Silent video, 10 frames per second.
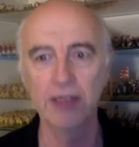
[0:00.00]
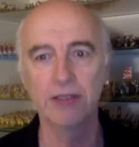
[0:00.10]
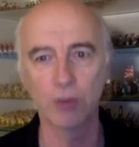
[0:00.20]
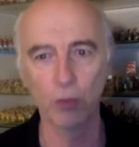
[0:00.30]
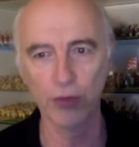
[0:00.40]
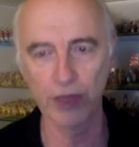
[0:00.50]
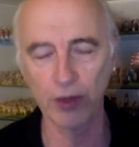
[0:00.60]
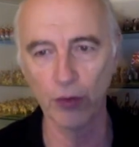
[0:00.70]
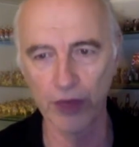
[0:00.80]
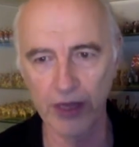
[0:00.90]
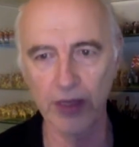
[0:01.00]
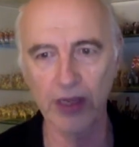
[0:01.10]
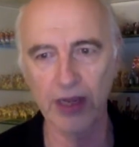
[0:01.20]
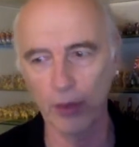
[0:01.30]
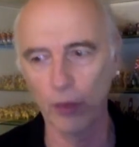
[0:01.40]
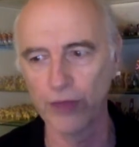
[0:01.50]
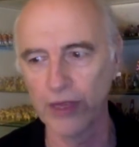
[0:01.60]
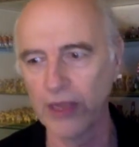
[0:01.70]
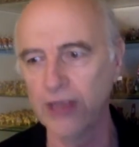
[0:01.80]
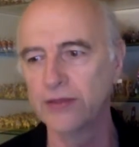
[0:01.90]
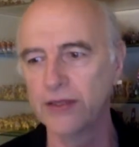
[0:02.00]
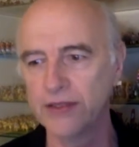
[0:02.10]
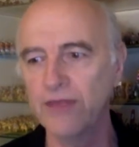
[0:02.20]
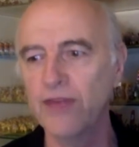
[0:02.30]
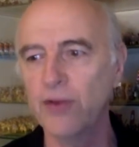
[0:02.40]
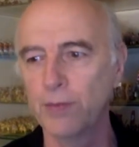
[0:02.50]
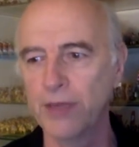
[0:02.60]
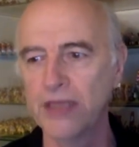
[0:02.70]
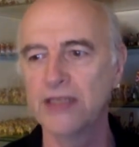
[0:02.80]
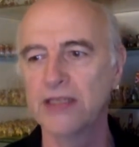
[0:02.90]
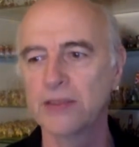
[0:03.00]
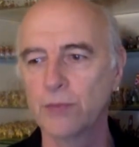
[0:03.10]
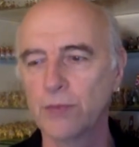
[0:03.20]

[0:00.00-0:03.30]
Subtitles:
So all the difficult pieces,